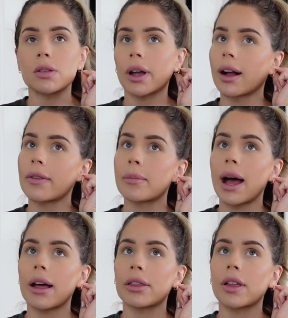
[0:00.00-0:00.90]
So I got in the
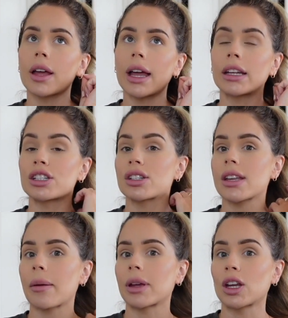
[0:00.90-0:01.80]
bath and it just
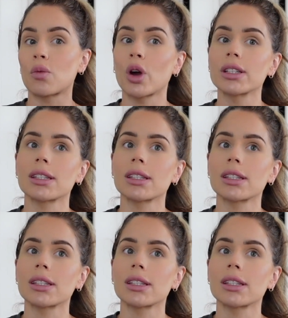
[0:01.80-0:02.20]
kept getting worse.